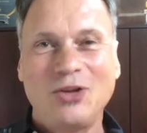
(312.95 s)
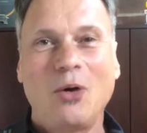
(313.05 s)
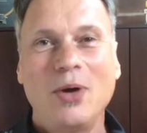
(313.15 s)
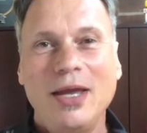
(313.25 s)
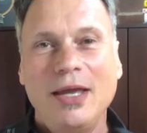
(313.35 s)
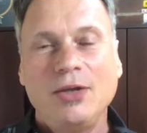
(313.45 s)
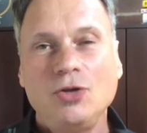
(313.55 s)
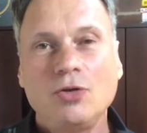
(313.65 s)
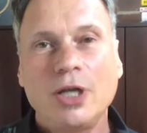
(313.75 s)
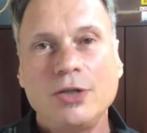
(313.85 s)
So
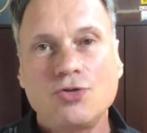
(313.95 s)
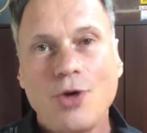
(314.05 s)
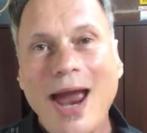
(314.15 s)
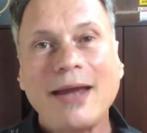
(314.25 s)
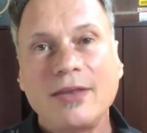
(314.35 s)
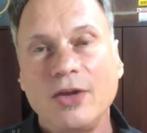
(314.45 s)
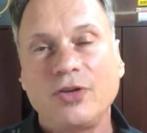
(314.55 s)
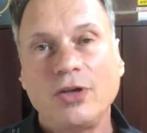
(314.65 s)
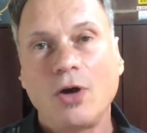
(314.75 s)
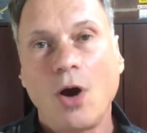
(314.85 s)
you can track
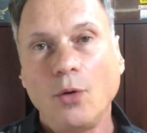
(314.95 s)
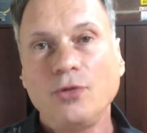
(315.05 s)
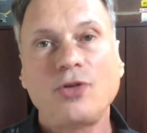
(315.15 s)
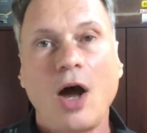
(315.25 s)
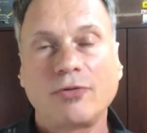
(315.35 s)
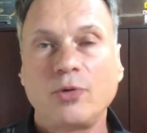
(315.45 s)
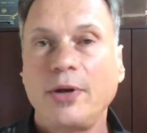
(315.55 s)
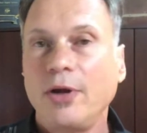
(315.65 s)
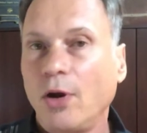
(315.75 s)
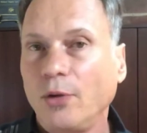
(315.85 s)
this in your own
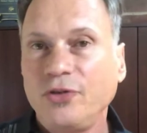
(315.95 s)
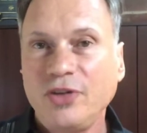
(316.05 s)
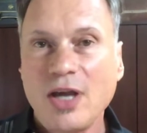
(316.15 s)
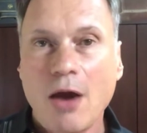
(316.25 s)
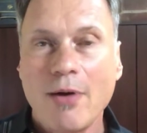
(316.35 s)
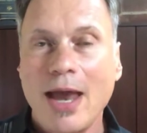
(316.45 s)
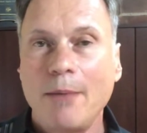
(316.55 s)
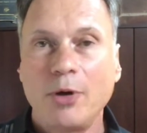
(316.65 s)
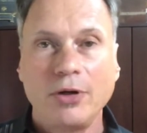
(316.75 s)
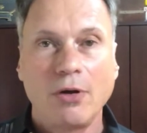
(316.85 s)
software, your own
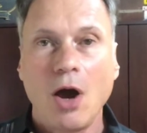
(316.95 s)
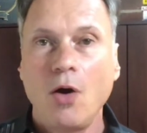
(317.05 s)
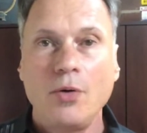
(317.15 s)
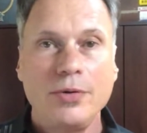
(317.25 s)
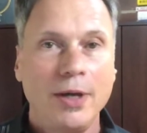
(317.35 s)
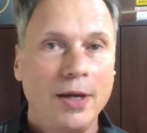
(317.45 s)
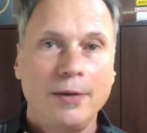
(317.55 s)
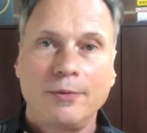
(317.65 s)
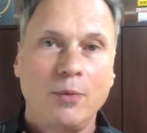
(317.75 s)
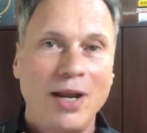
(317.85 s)
CRM, or your own
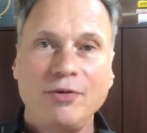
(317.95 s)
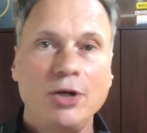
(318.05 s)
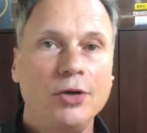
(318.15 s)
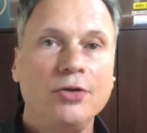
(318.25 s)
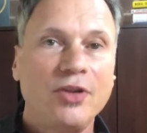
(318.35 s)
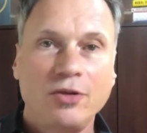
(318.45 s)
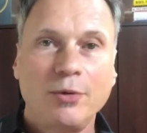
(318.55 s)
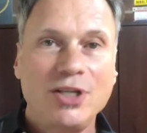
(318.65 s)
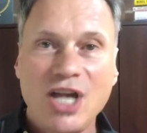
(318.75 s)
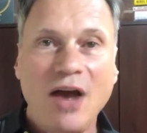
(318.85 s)
whatever you're using
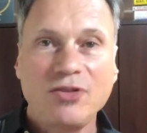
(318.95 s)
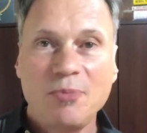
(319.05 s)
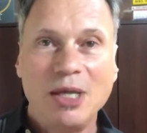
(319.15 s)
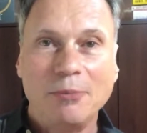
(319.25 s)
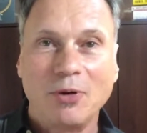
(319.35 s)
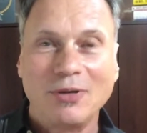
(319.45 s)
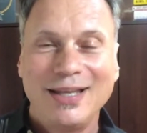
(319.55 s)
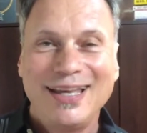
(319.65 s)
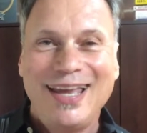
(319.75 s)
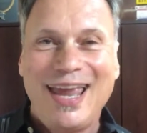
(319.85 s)
to reach out to people,
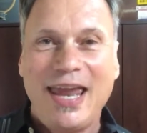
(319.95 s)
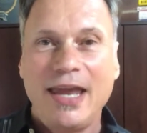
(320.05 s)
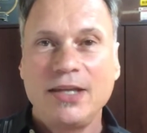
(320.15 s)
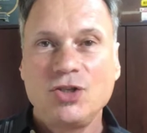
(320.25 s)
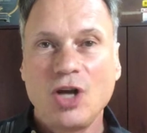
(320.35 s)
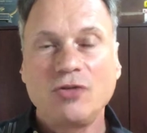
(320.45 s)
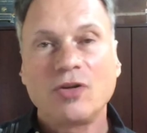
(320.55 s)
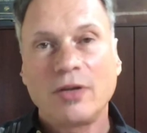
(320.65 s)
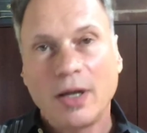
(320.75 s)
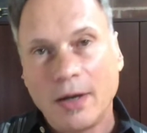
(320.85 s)
and
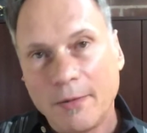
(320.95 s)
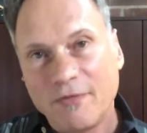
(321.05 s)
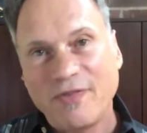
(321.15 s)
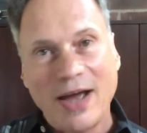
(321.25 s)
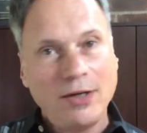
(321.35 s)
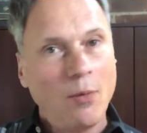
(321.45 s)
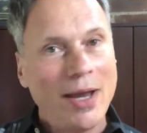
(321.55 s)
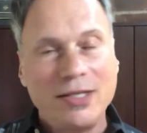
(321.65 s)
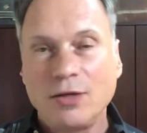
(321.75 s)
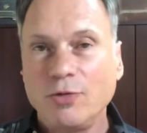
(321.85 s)
just uh, find a
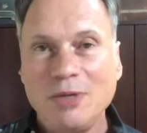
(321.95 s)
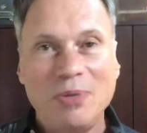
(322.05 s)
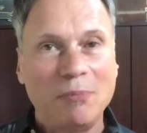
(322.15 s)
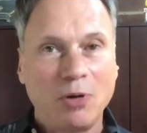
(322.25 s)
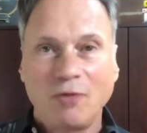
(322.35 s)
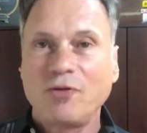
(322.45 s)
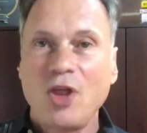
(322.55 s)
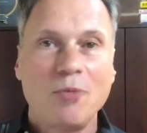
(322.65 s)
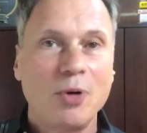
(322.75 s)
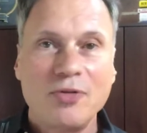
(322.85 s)
way to greet people
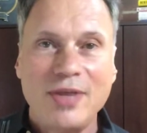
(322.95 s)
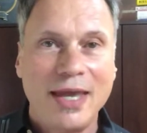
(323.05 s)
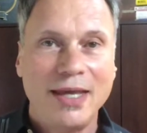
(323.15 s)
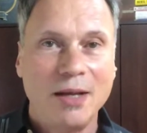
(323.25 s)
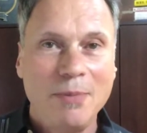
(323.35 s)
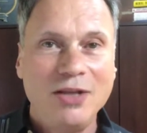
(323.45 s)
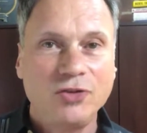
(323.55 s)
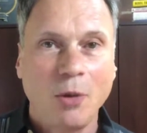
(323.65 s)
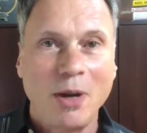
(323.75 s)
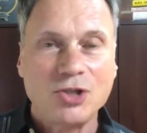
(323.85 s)
for their birthday. And it
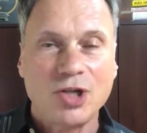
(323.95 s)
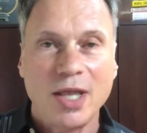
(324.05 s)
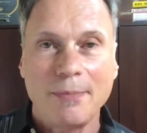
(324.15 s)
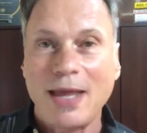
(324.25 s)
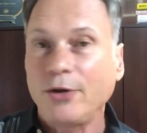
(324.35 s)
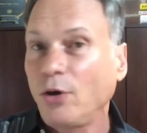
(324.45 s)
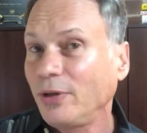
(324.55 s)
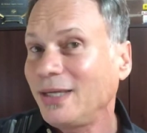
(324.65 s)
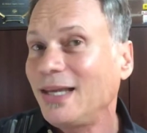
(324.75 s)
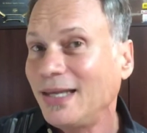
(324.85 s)
means so much to them. Now you're
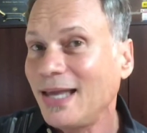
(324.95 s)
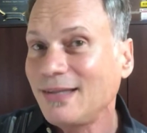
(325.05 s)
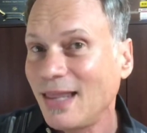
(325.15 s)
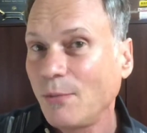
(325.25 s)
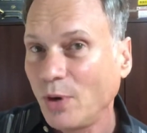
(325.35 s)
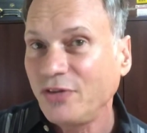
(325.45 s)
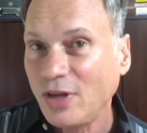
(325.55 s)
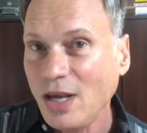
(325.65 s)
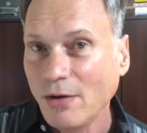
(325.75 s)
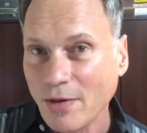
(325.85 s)
only going to get to them
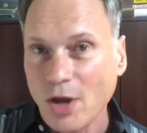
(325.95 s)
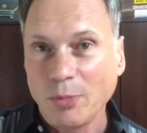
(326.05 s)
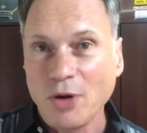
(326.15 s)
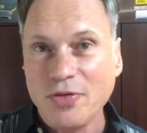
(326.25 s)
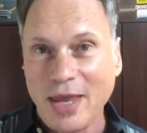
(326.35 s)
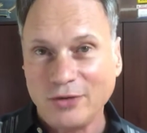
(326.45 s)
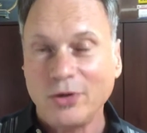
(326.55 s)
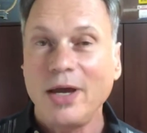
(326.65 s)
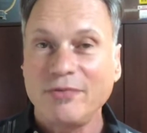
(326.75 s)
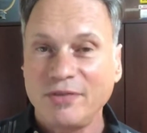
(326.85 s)
once a year on their birthday,
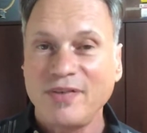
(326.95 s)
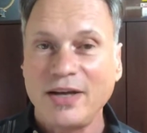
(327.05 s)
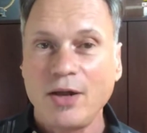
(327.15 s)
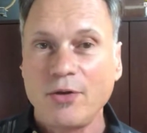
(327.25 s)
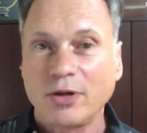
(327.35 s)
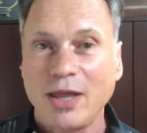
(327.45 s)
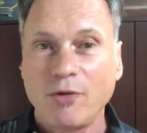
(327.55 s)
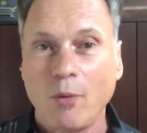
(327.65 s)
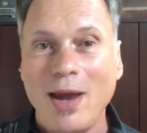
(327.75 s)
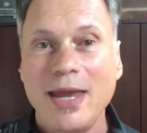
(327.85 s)
so you have to find other
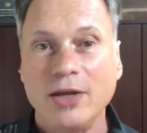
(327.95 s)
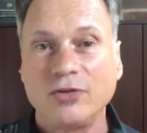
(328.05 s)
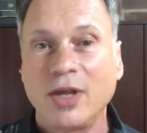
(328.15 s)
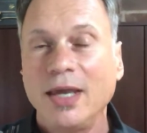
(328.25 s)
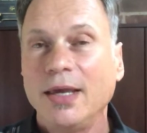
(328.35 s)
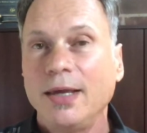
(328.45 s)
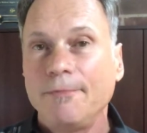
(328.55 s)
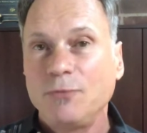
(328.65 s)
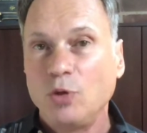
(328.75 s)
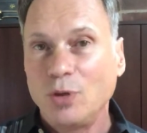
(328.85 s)
clever ways
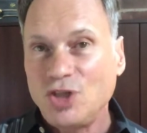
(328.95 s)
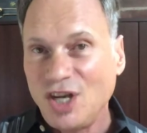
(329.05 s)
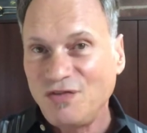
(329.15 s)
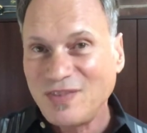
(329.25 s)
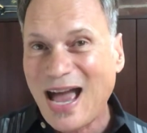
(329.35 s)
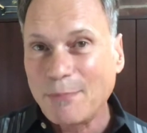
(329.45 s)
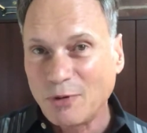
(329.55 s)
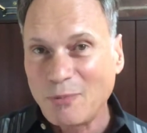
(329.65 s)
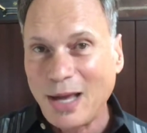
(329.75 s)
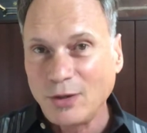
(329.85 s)
to achieve
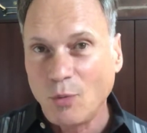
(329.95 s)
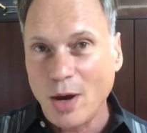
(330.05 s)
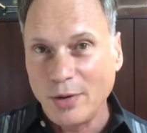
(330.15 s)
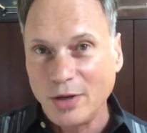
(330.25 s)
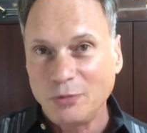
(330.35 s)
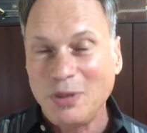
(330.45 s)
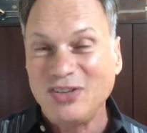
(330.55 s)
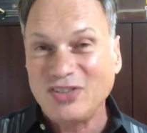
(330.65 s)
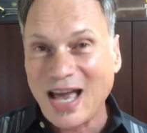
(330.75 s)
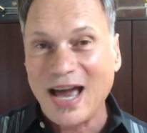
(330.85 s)
top of mind awareness
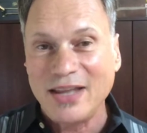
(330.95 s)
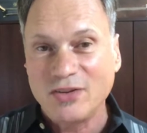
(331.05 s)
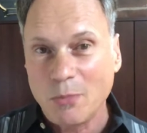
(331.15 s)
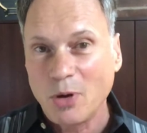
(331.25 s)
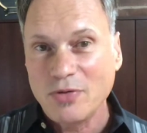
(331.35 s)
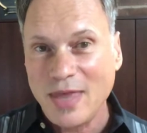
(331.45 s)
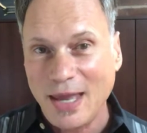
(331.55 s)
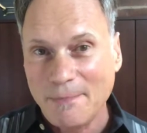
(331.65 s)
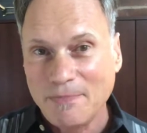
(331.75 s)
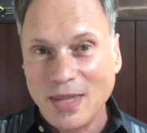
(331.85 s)
besides a
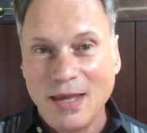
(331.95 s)
birthday.